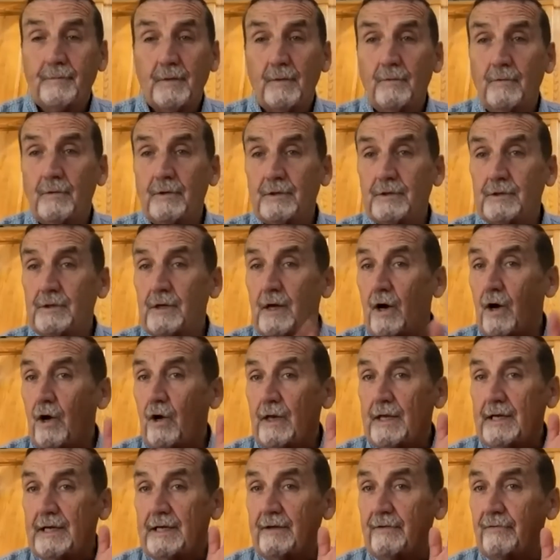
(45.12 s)
was
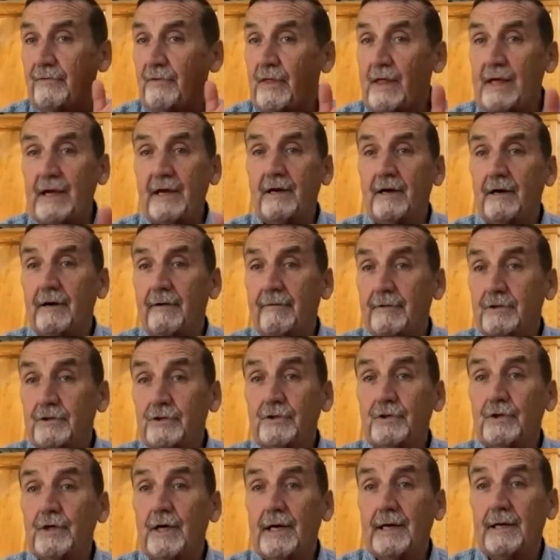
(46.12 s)
all it could think of
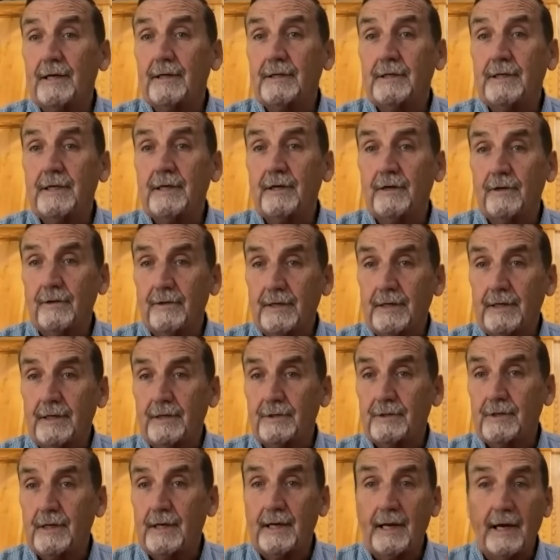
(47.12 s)
is you got to tell
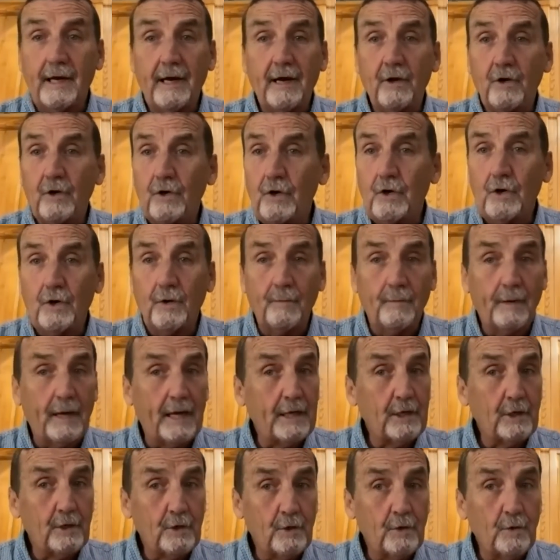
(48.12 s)
this and i heard them
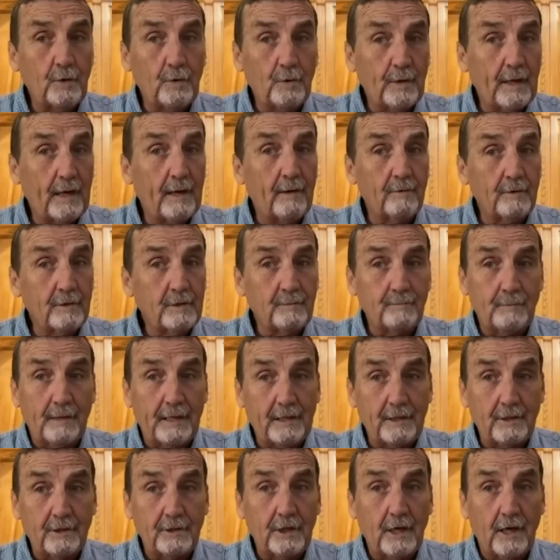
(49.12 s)
i knew that was
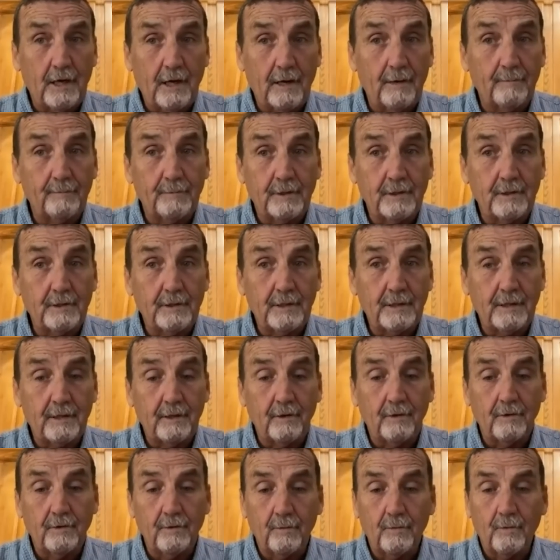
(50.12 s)
my job to
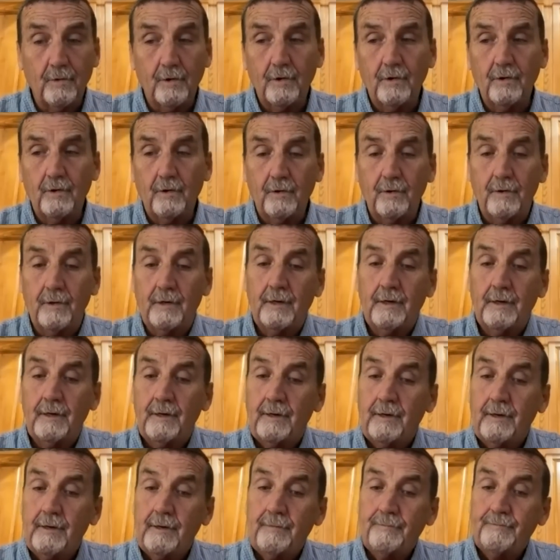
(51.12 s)
tell the world
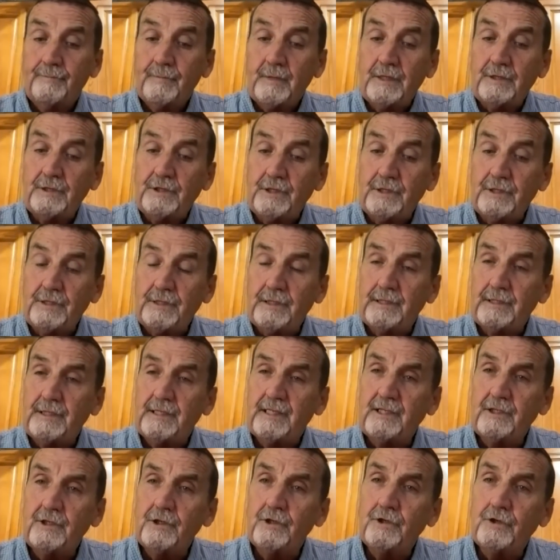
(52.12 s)
she said,
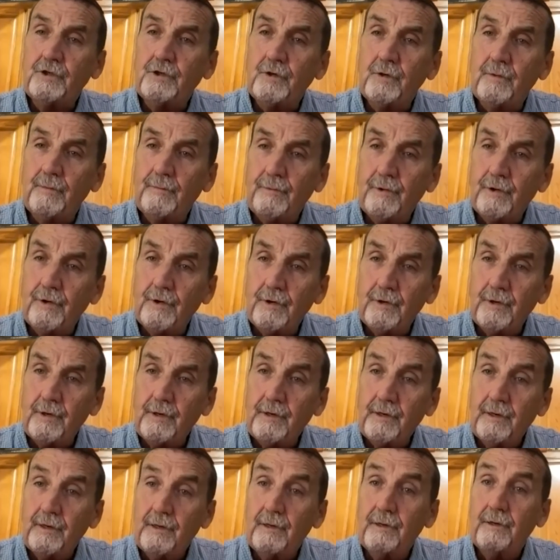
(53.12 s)
This is your
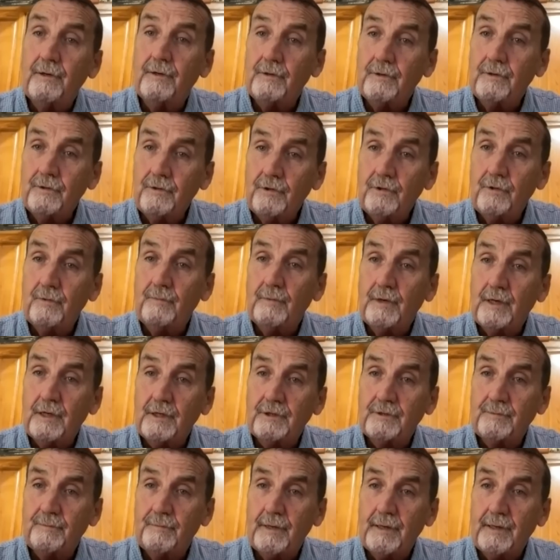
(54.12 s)
burden you
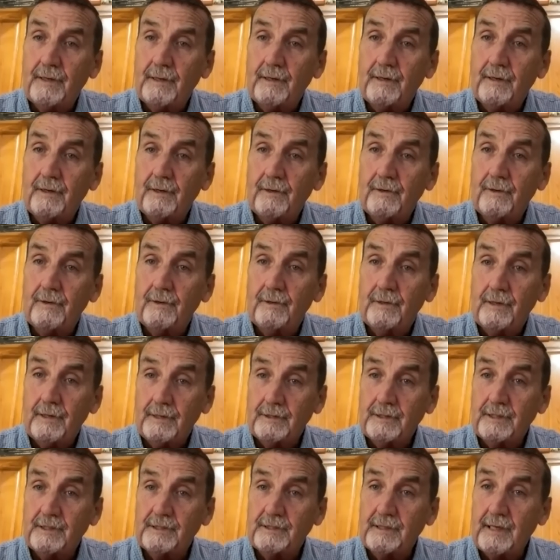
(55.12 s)
must bear,
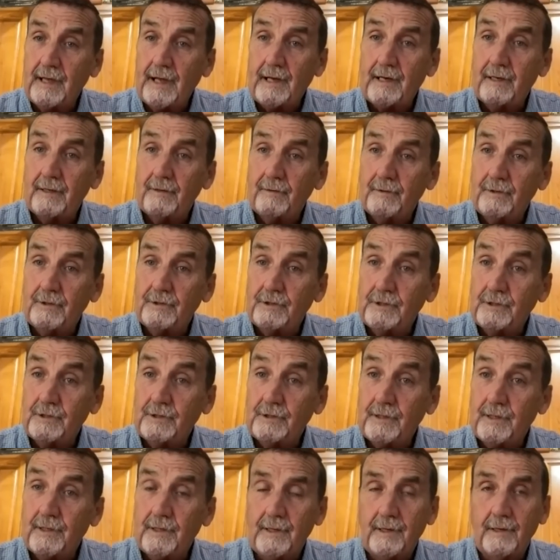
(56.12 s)
is exactly what she
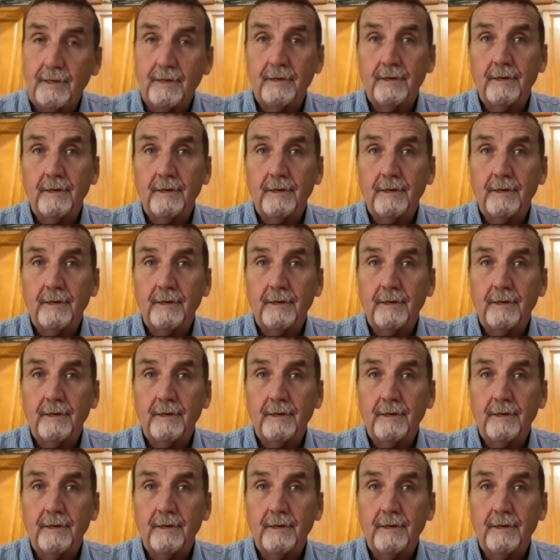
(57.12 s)
said.